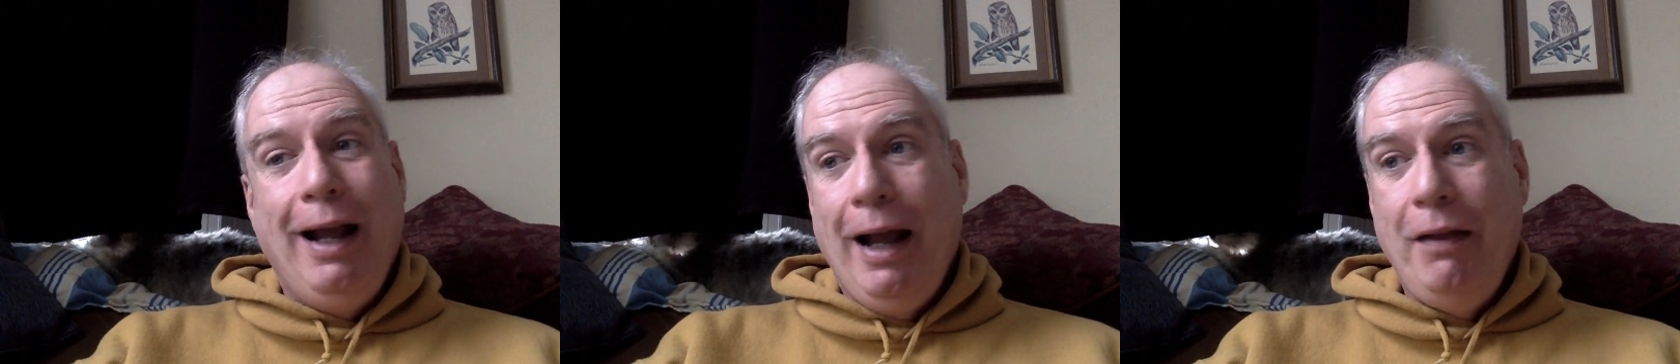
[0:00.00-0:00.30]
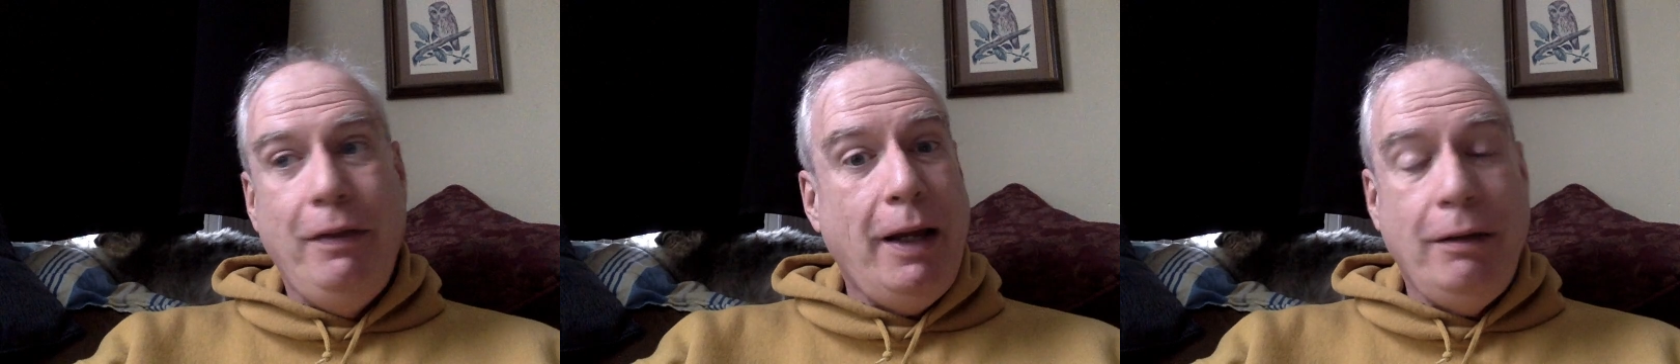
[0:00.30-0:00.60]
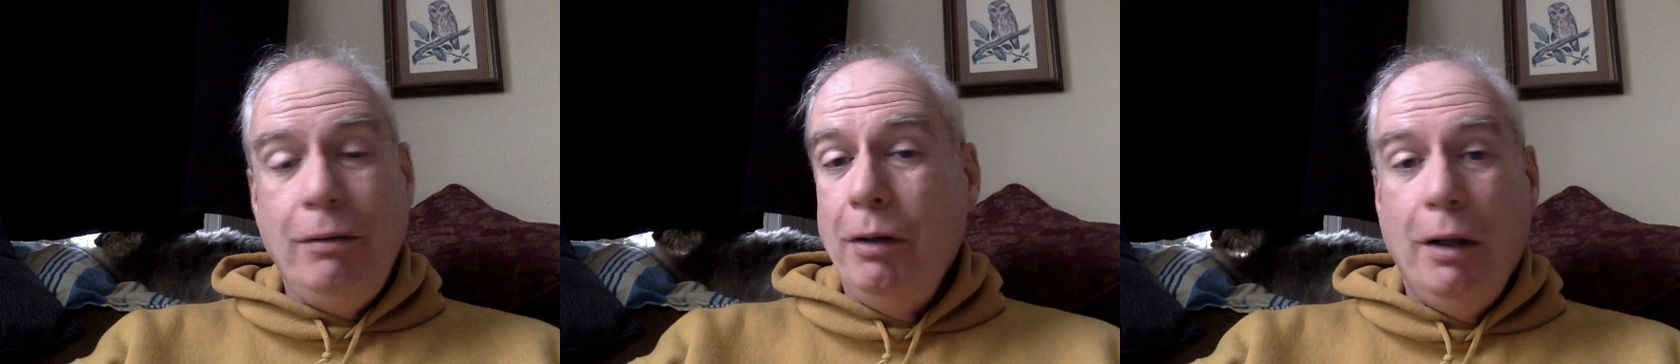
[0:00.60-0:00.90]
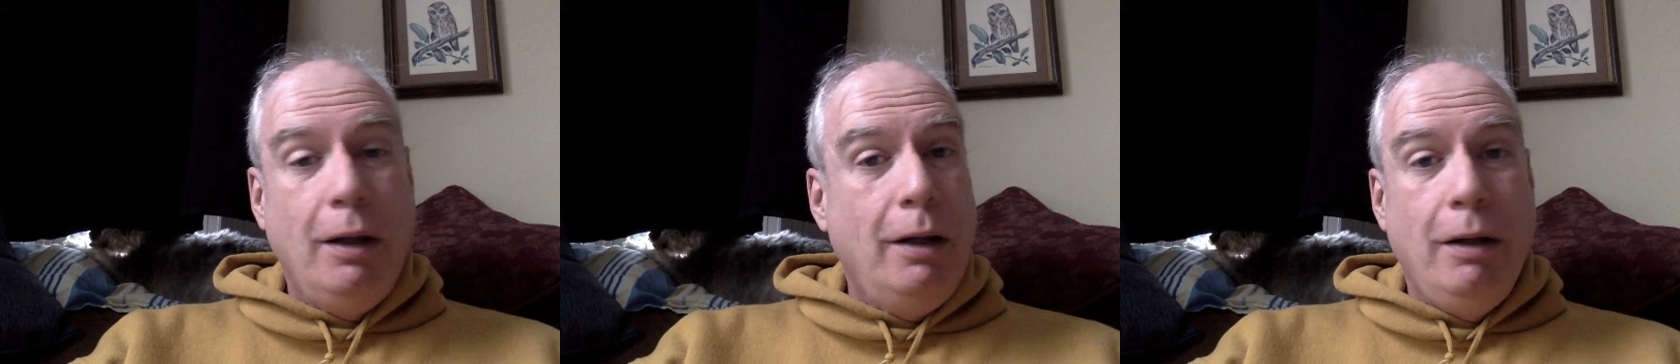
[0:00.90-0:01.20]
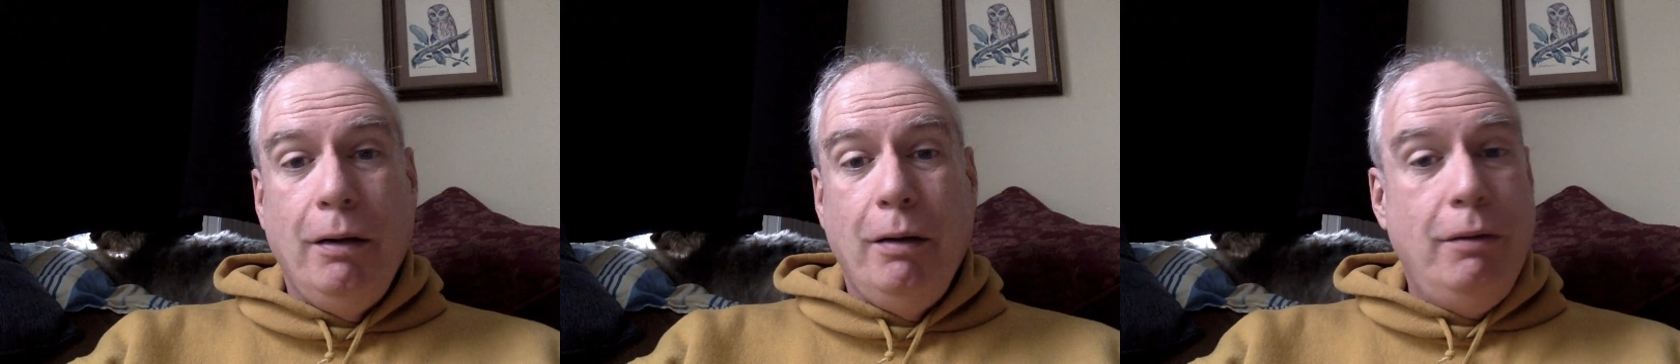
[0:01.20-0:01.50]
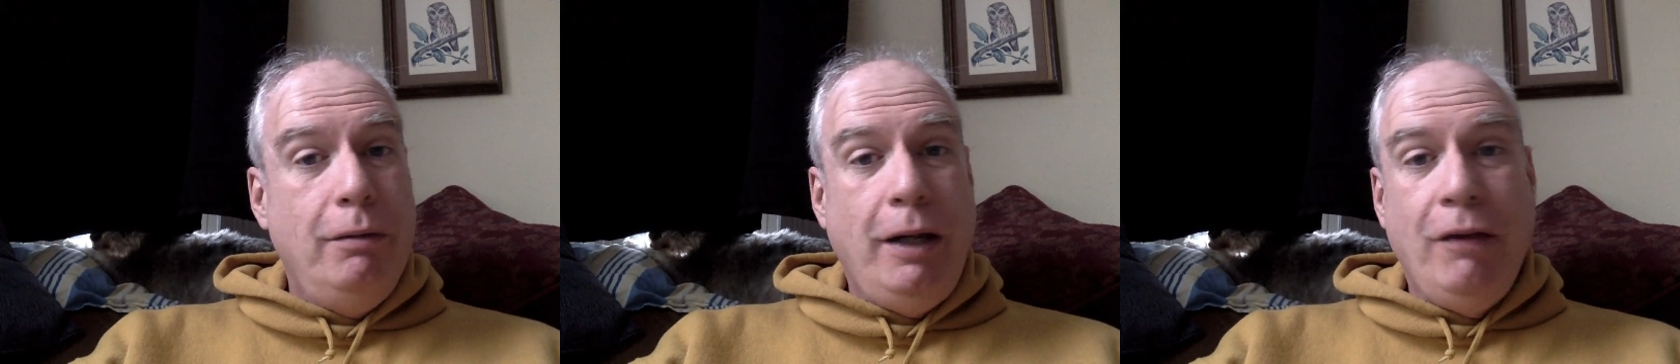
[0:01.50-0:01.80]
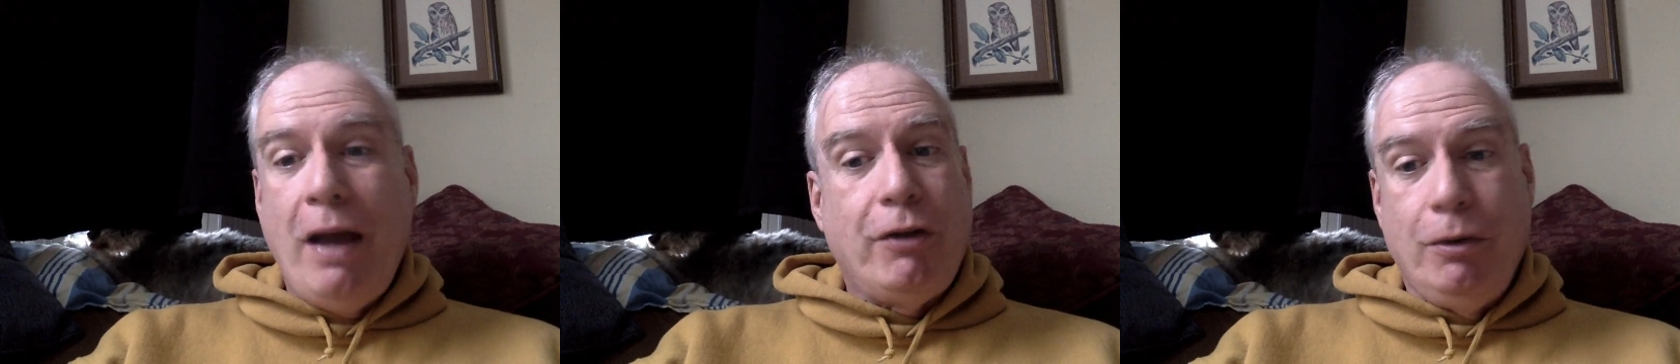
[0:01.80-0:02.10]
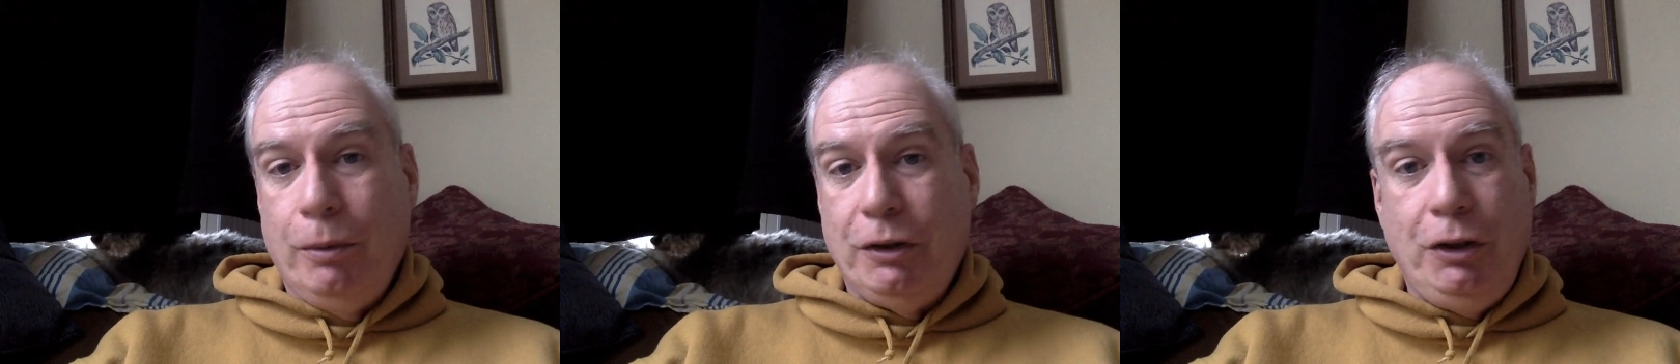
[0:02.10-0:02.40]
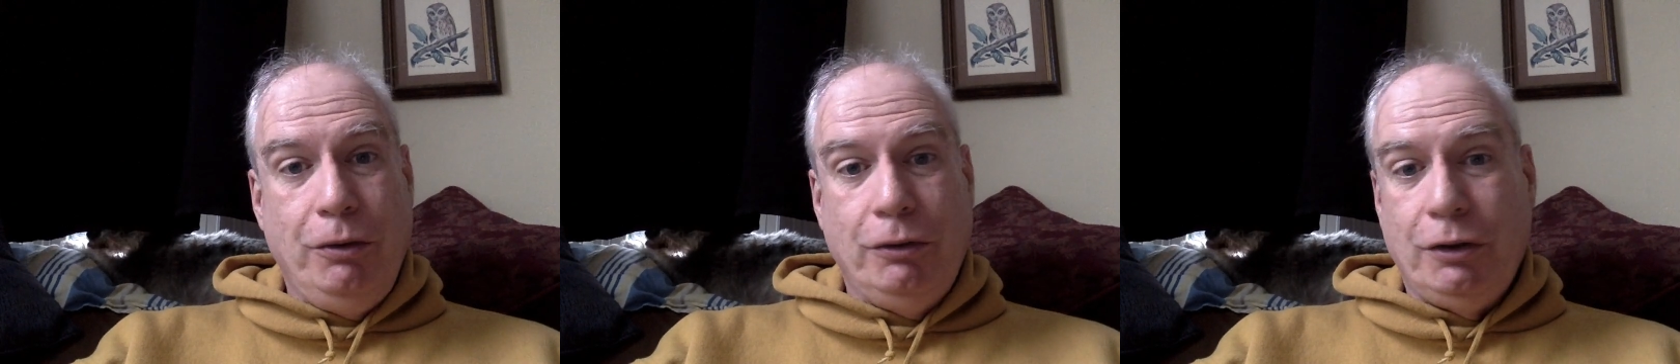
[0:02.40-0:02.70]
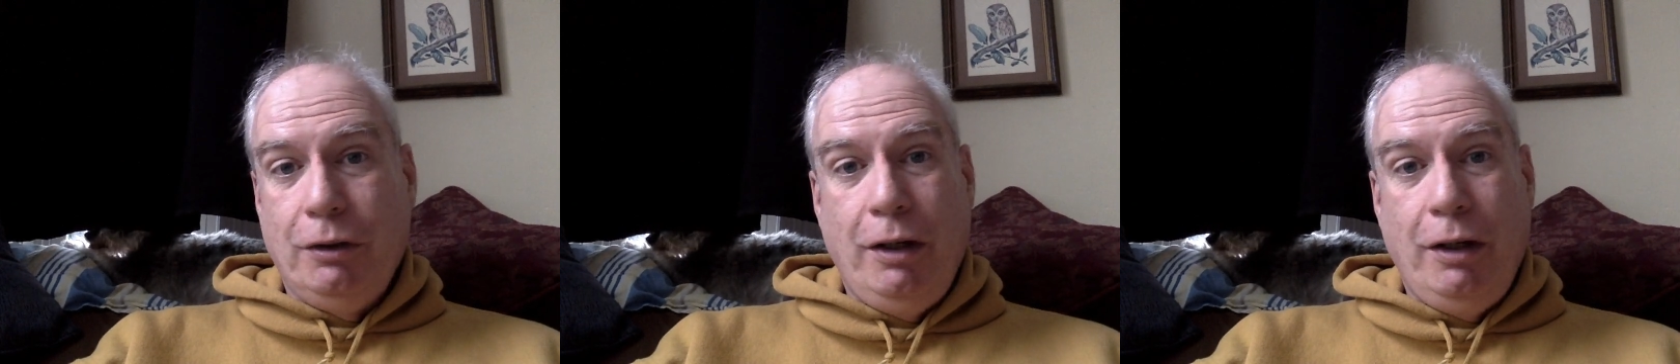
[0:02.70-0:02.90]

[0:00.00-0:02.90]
And then, if ever there was a use,